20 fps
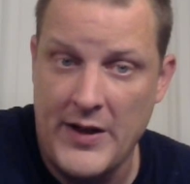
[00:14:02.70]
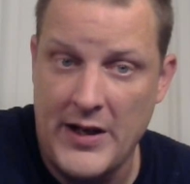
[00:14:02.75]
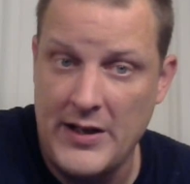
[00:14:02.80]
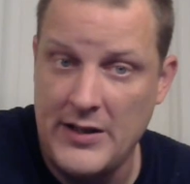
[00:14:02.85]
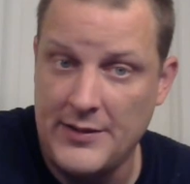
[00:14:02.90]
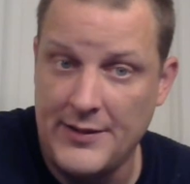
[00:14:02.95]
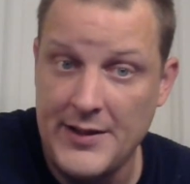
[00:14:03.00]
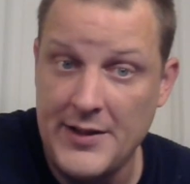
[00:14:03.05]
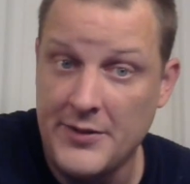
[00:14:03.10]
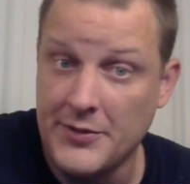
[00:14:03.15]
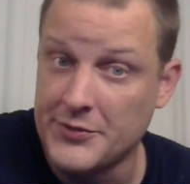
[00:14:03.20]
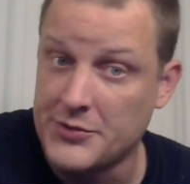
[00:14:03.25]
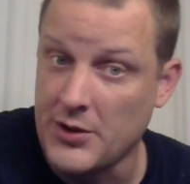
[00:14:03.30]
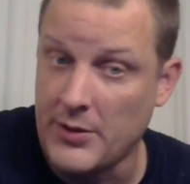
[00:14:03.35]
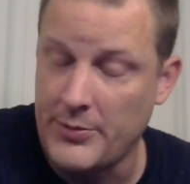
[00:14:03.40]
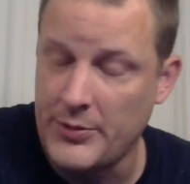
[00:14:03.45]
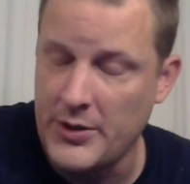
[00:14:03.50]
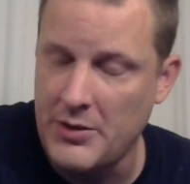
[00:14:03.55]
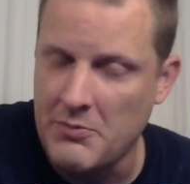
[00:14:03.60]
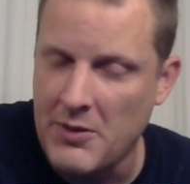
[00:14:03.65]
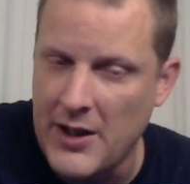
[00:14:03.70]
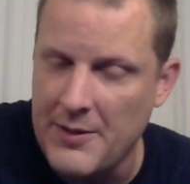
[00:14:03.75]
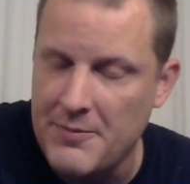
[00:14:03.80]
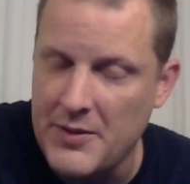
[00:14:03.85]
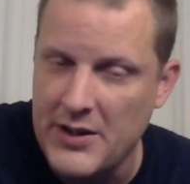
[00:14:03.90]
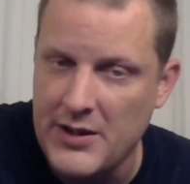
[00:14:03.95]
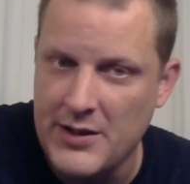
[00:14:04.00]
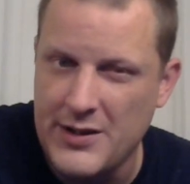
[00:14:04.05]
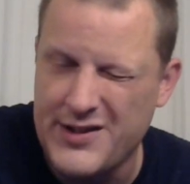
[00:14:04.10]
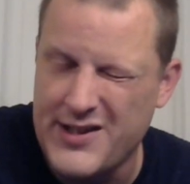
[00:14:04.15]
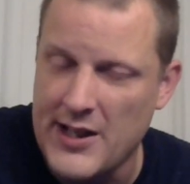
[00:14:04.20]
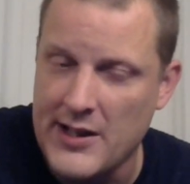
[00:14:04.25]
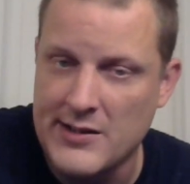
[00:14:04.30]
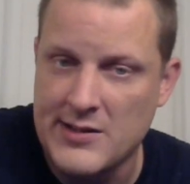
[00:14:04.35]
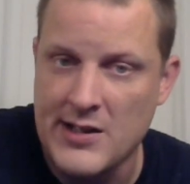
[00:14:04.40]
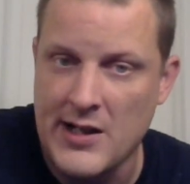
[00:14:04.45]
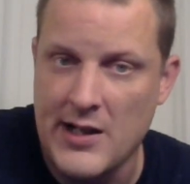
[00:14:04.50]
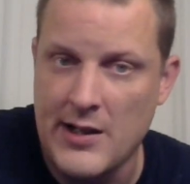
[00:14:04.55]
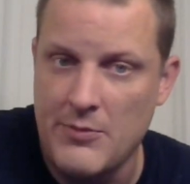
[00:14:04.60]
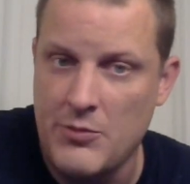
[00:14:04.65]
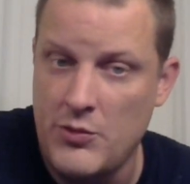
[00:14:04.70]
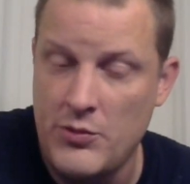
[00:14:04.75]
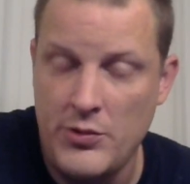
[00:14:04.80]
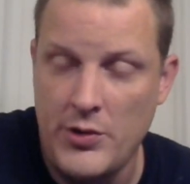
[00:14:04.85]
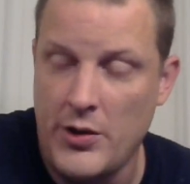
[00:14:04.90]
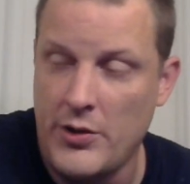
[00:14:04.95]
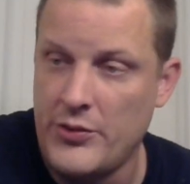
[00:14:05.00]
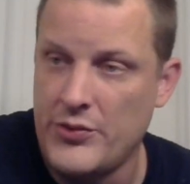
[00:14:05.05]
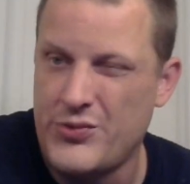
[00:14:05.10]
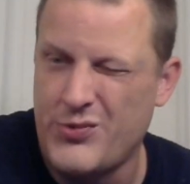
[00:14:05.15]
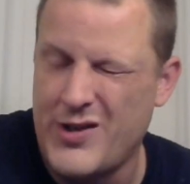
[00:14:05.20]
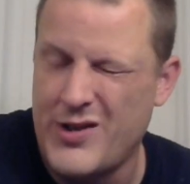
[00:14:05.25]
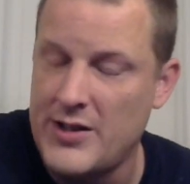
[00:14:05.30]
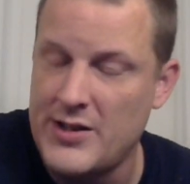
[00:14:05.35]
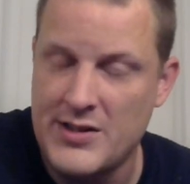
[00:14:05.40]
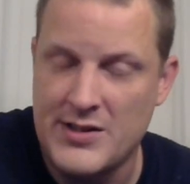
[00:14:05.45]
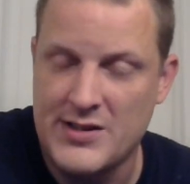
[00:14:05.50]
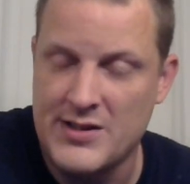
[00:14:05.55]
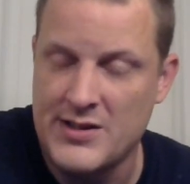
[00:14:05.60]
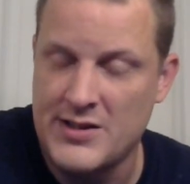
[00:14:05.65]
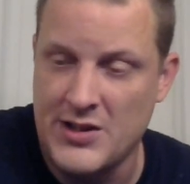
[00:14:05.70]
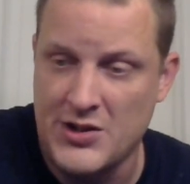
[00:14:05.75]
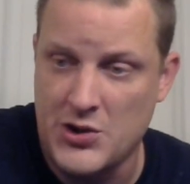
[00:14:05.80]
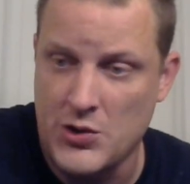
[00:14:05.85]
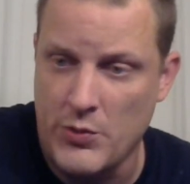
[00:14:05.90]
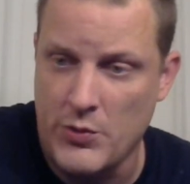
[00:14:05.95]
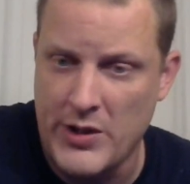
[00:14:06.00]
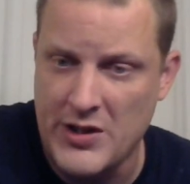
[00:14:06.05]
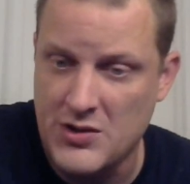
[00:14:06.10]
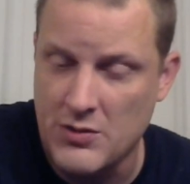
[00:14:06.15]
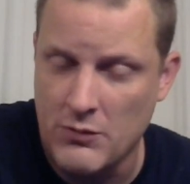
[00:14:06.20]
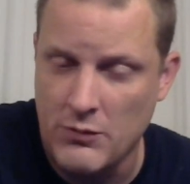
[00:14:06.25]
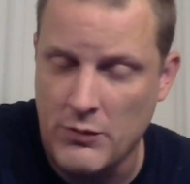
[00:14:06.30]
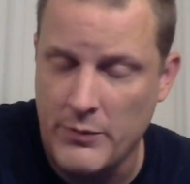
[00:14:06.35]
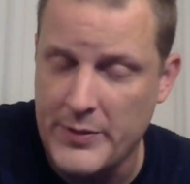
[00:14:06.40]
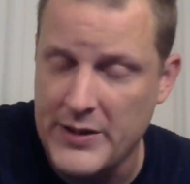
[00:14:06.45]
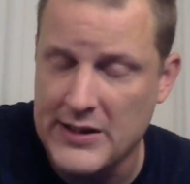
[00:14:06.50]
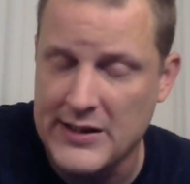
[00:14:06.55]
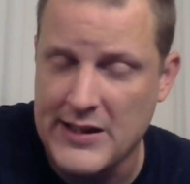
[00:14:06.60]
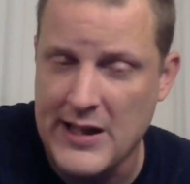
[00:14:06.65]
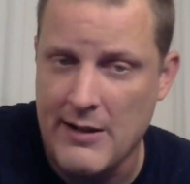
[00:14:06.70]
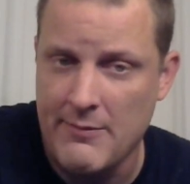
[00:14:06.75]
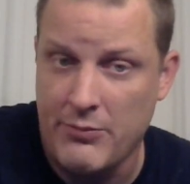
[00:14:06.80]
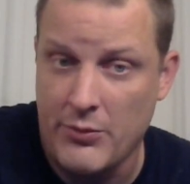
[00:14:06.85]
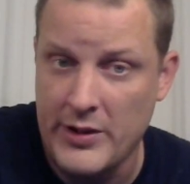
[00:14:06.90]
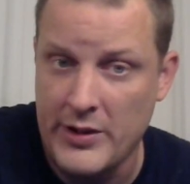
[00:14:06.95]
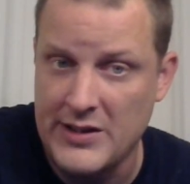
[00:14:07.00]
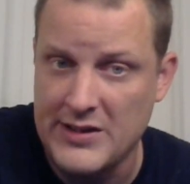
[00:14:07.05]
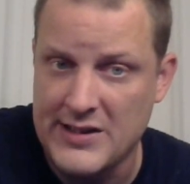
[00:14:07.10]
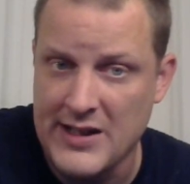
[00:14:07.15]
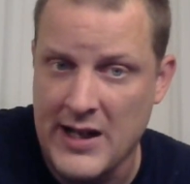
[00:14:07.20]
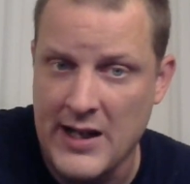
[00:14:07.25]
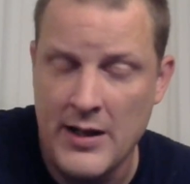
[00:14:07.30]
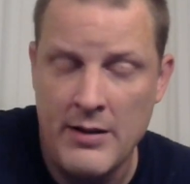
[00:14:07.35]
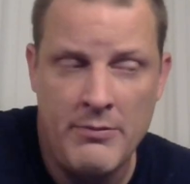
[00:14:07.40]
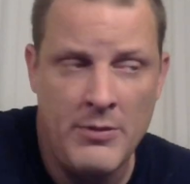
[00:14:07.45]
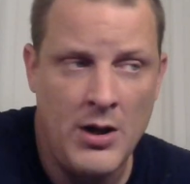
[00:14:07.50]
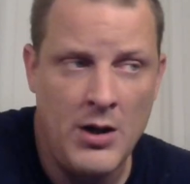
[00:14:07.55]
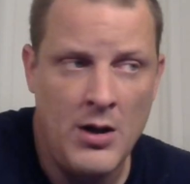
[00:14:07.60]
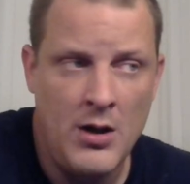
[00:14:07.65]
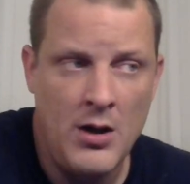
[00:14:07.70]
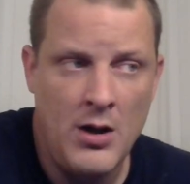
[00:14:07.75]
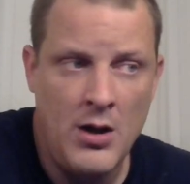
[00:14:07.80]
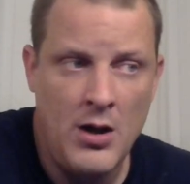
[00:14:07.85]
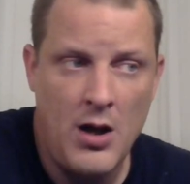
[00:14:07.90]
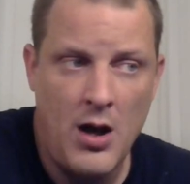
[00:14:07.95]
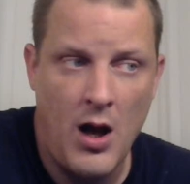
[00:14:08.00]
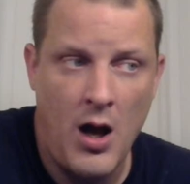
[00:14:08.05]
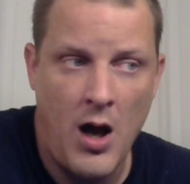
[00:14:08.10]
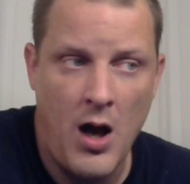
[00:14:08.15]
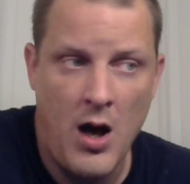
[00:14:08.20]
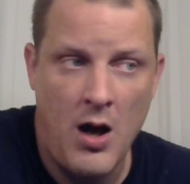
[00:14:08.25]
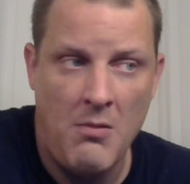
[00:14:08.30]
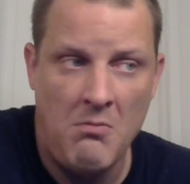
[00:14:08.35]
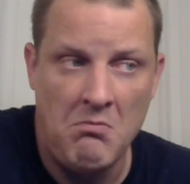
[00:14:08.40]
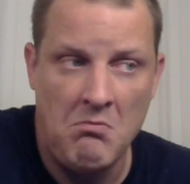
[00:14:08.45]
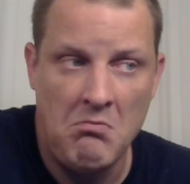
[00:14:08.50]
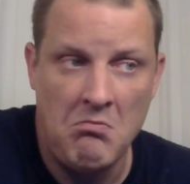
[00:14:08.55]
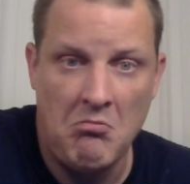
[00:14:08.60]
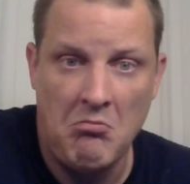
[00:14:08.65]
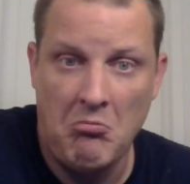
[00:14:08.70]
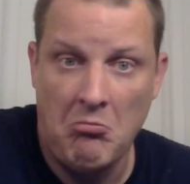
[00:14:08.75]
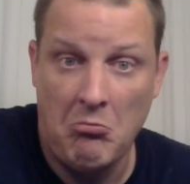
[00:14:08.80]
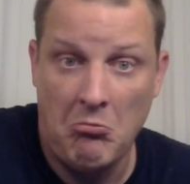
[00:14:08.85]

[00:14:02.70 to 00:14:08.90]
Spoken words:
any, legal trouble he might be in at that time? Who knows what his situation will be at that point in time? I